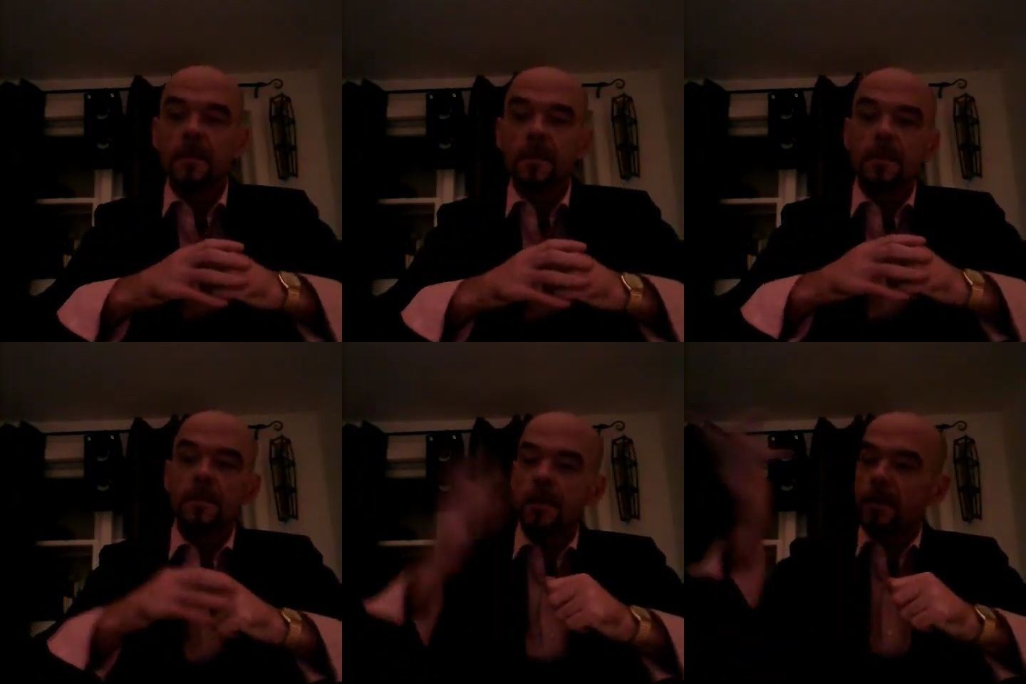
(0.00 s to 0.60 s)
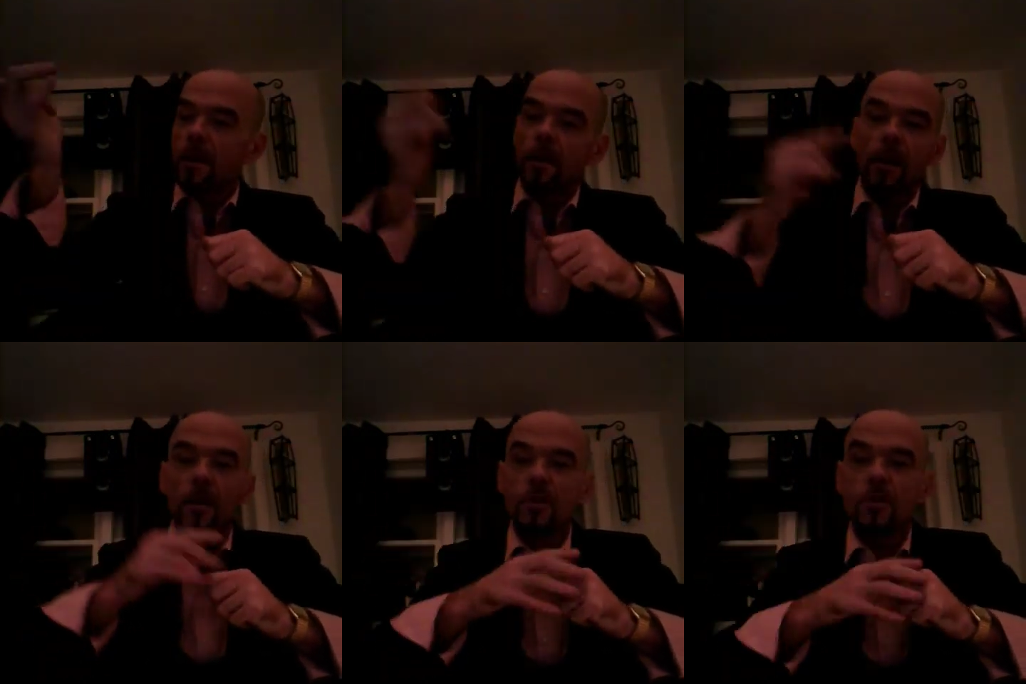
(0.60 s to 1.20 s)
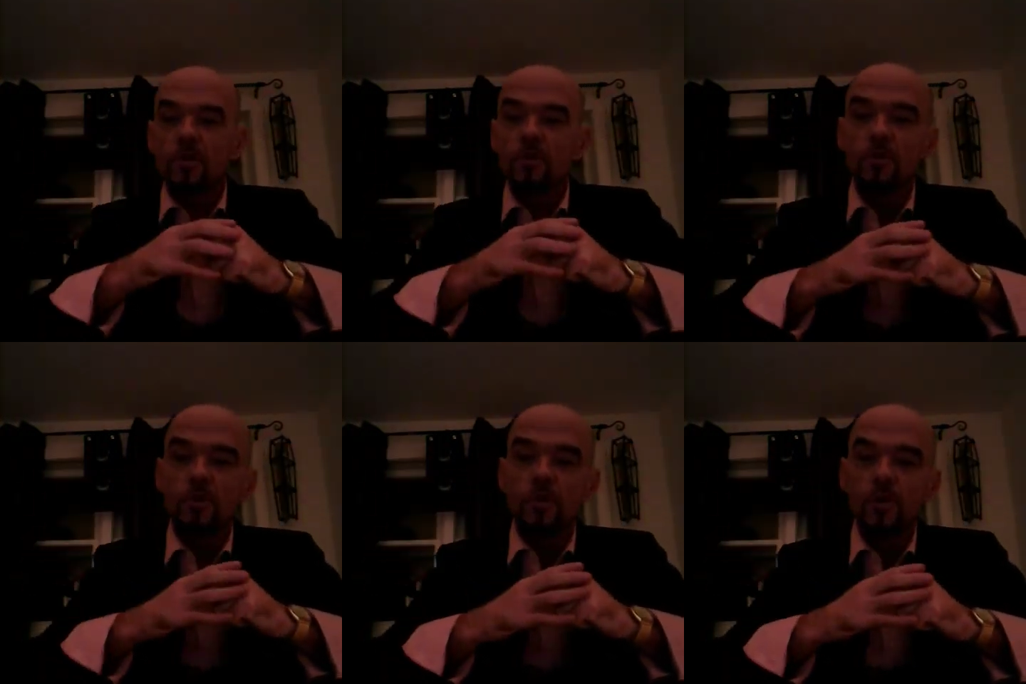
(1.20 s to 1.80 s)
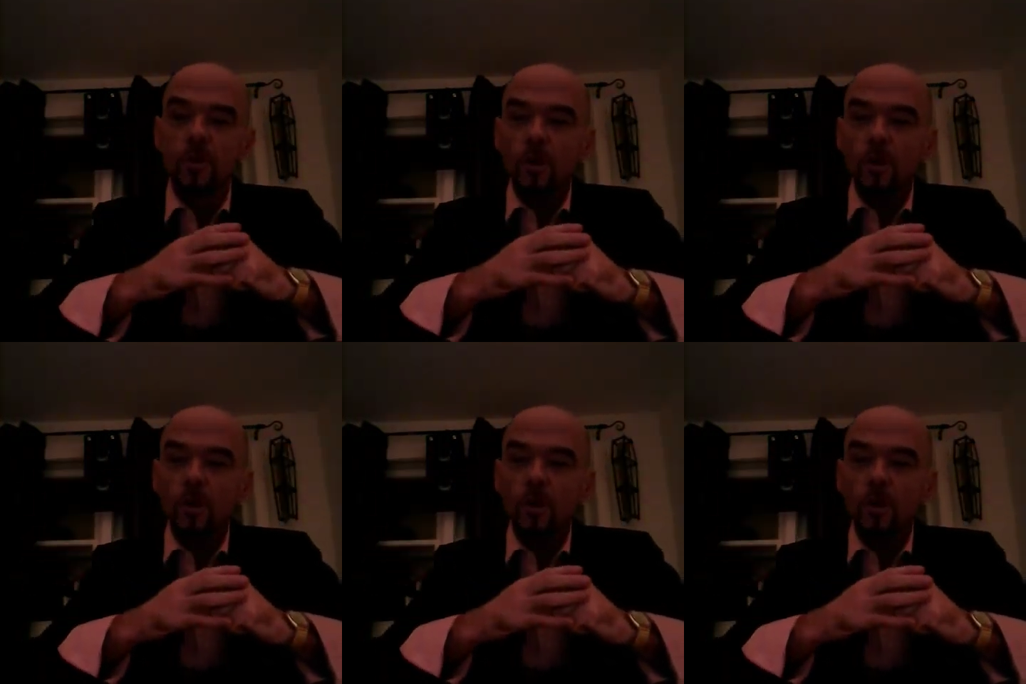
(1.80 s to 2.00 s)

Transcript: $600 shoes.